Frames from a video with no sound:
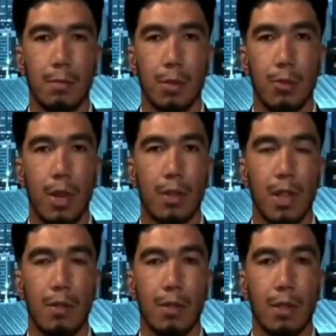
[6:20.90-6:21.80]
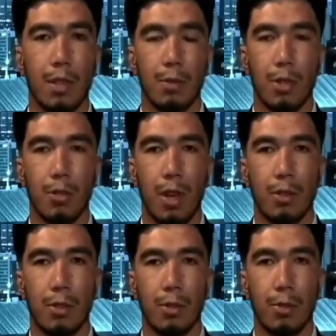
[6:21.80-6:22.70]
tried several days. We tried
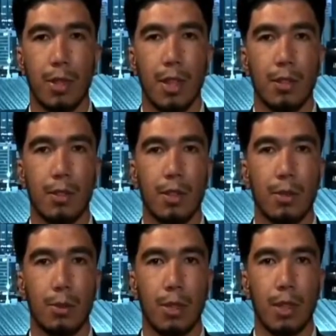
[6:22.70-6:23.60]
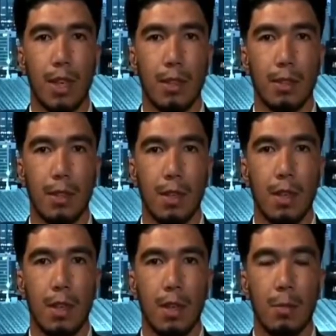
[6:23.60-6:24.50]
2-3 days to get through the gates,
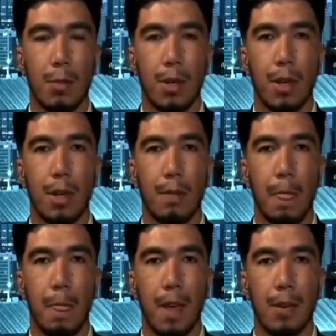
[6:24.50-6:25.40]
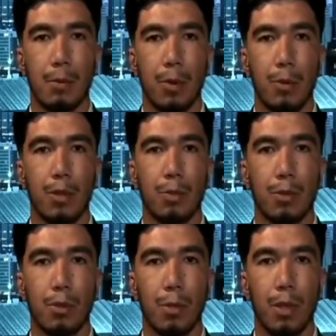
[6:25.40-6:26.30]
but we were
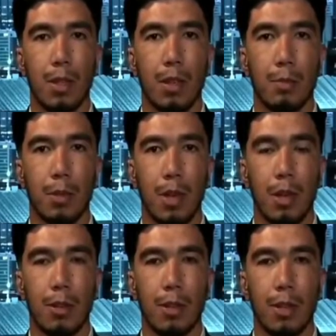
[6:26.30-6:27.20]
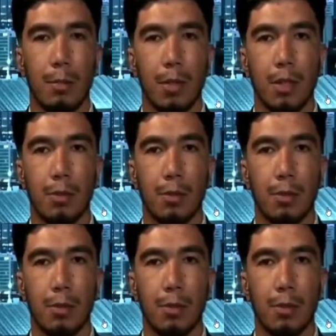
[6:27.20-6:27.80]
supposed to be the priority because we...